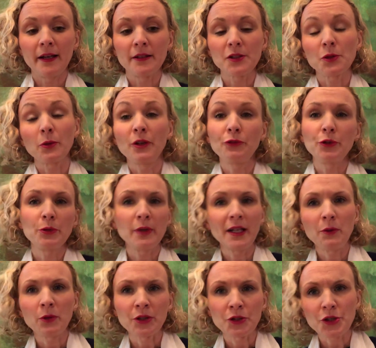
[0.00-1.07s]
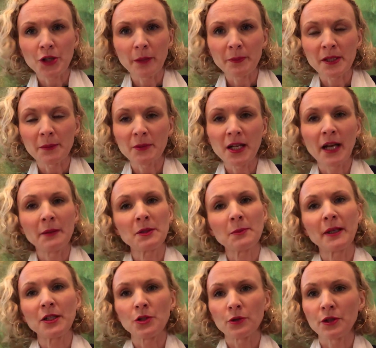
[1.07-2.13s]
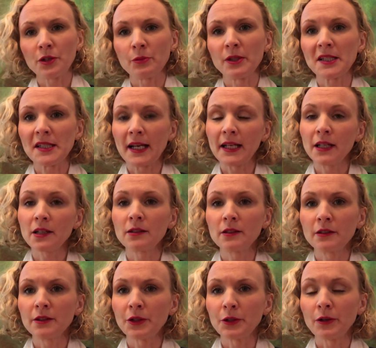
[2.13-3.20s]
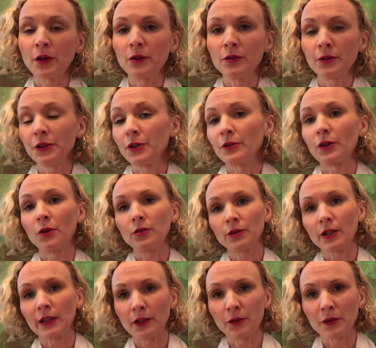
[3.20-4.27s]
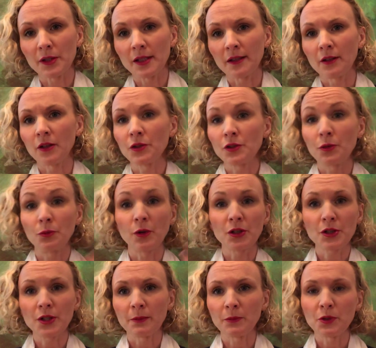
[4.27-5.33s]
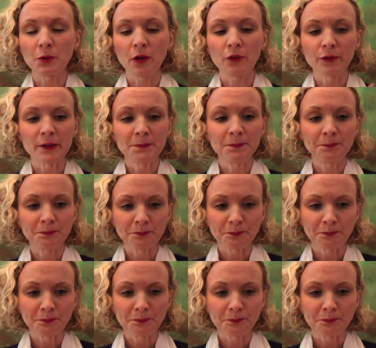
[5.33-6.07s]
So if you really want to shop, sometimes make sure to recycle your old clothes and not to wash them too often.